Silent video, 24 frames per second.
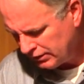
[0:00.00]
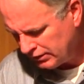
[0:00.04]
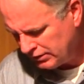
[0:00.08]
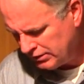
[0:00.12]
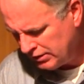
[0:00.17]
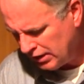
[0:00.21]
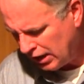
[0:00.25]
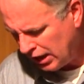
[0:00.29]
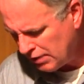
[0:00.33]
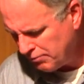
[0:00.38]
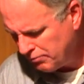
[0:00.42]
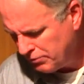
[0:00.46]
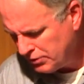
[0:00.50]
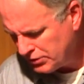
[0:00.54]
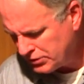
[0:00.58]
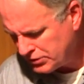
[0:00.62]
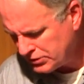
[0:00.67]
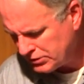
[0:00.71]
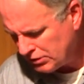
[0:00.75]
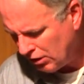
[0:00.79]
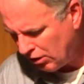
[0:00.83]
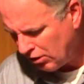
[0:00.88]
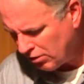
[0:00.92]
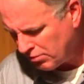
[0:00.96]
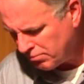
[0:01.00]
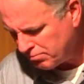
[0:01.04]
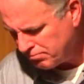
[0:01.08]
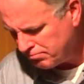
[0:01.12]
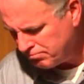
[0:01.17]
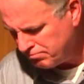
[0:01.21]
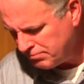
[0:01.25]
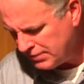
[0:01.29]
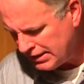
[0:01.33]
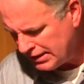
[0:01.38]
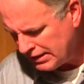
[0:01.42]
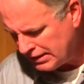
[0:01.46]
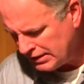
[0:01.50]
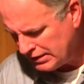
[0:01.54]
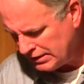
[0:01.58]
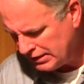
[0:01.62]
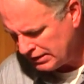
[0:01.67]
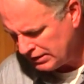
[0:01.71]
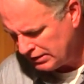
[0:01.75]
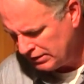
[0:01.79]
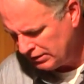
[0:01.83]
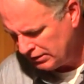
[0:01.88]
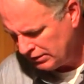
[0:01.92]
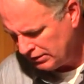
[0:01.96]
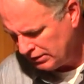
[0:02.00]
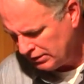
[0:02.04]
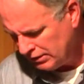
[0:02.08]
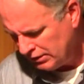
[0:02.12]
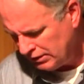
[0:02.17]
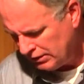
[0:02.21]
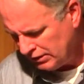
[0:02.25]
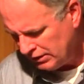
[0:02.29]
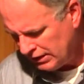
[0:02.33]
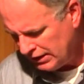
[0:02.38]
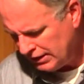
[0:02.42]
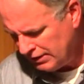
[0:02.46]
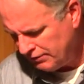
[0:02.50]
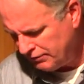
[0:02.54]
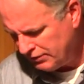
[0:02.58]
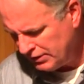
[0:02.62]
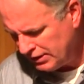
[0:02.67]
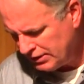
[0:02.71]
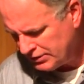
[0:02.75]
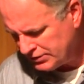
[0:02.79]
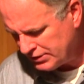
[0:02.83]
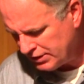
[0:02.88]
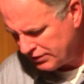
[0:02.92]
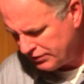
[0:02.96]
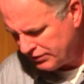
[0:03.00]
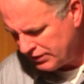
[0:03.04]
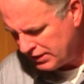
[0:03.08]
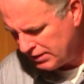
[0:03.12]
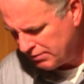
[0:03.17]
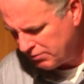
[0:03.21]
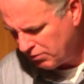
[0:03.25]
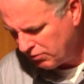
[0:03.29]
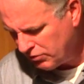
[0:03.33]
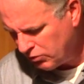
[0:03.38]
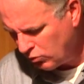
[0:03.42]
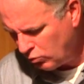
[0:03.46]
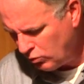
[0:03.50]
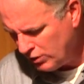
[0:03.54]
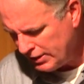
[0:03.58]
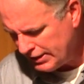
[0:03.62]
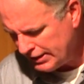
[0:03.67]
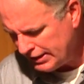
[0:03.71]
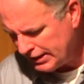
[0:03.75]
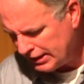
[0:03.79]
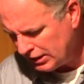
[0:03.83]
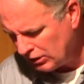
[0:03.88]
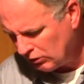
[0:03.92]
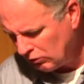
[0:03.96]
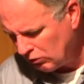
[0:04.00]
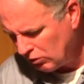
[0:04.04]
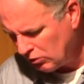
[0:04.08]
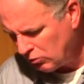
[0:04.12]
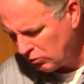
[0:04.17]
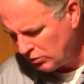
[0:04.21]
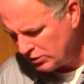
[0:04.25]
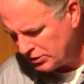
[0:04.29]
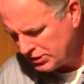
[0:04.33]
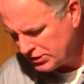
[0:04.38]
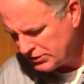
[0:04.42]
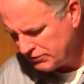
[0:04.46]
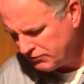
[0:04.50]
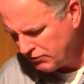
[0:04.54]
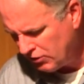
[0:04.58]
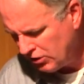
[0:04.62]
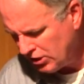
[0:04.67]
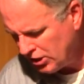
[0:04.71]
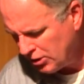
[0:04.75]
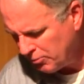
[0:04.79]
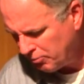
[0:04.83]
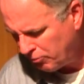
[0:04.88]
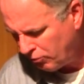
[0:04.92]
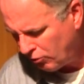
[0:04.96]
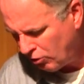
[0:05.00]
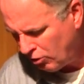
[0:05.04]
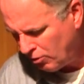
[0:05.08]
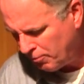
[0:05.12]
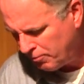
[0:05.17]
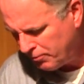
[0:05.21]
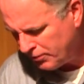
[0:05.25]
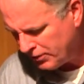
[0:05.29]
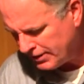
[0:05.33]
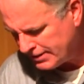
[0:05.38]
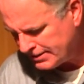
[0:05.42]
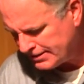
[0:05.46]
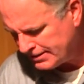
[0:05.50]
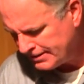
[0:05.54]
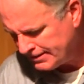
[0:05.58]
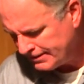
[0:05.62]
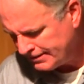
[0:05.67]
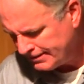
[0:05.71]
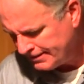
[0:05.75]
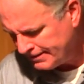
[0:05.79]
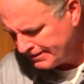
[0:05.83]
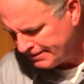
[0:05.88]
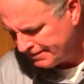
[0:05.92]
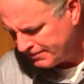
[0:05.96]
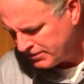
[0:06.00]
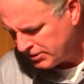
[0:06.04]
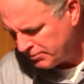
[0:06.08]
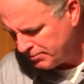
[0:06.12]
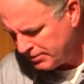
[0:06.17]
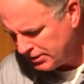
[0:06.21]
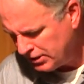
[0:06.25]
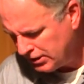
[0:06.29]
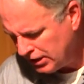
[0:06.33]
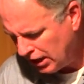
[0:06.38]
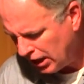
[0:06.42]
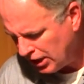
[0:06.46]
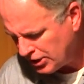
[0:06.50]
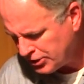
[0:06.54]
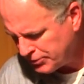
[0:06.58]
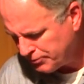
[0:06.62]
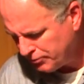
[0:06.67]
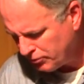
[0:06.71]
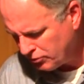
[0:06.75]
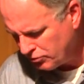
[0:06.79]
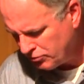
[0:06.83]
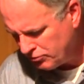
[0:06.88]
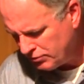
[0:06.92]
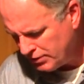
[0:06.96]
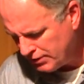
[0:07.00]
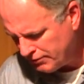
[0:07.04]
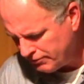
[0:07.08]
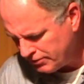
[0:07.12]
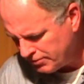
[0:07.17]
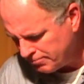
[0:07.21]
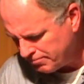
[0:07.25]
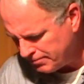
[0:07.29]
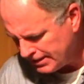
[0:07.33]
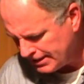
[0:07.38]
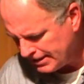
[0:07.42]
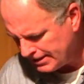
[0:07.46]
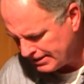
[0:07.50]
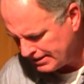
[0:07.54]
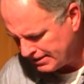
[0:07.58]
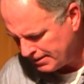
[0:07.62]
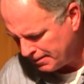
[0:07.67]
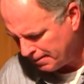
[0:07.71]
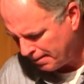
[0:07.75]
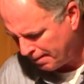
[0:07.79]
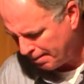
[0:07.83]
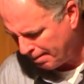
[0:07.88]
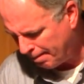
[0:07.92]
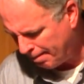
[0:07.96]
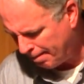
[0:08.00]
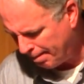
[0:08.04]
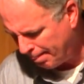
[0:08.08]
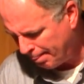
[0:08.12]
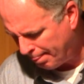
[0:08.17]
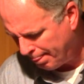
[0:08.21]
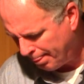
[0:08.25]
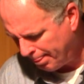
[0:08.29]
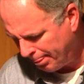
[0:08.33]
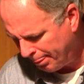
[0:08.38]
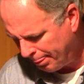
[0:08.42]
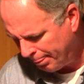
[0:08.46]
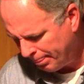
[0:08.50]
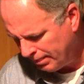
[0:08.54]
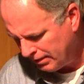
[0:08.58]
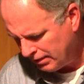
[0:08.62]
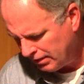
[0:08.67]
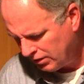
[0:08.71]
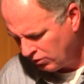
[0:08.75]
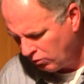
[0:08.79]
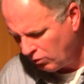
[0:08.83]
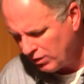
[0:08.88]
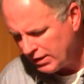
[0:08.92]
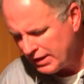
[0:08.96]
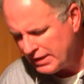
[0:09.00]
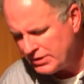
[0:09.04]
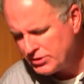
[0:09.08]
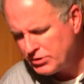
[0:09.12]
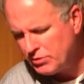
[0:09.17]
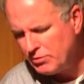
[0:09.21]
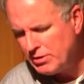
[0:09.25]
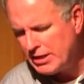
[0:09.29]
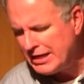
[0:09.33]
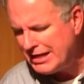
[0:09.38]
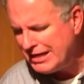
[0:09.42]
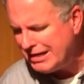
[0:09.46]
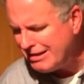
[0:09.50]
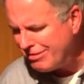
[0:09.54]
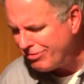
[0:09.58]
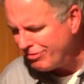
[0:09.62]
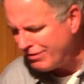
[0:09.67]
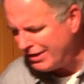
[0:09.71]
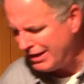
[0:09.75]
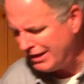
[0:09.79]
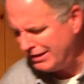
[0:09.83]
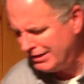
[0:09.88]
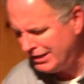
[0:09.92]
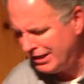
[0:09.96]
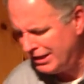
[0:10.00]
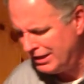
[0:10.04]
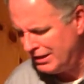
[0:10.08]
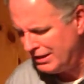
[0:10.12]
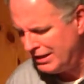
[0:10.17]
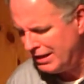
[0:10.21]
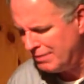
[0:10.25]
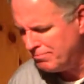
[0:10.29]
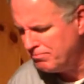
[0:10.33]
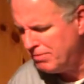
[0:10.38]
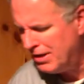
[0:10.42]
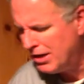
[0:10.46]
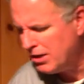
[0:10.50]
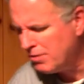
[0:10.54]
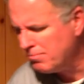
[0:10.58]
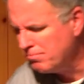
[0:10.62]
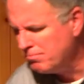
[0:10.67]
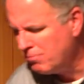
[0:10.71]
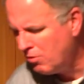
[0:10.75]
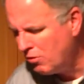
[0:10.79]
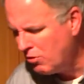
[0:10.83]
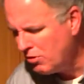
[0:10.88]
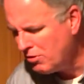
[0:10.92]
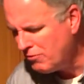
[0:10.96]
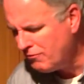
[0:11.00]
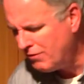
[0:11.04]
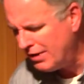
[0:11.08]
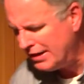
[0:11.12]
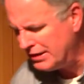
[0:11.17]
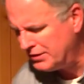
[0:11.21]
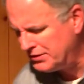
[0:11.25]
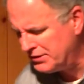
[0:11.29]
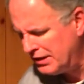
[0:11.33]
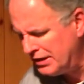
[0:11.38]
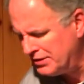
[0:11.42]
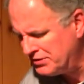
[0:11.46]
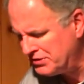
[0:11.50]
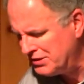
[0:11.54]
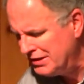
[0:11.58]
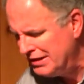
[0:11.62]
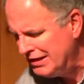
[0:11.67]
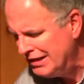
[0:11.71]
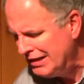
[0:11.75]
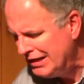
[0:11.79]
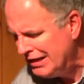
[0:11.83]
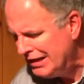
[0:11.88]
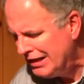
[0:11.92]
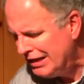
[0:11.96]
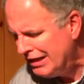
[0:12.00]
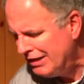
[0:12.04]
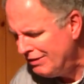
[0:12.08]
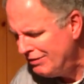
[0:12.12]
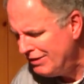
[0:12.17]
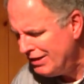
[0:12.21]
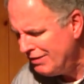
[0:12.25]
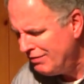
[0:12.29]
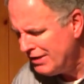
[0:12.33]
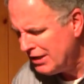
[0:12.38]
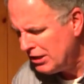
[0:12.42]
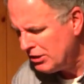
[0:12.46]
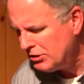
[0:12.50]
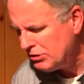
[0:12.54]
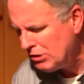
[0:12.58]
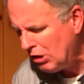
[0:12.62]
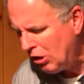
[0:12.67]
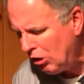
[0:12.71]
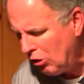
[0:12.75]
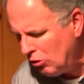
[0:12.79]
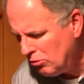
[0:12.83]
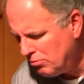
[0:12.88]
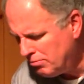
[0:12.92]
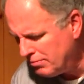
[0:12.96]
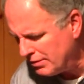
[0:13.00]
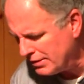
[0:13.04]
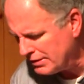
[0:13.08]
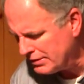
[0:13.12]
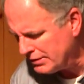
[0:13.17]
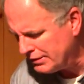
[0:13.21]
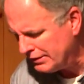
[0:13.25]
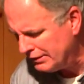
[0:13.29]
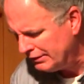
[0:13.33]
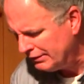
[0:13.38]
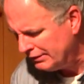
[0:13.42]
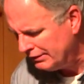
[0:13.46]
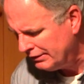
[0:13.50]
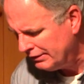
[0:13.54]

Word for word: God besought men. And even as the theme of the weekend, Lord, which is very appropriate, to be gospel driven men. Lord, is there anything that, that better motivates us than the atonement?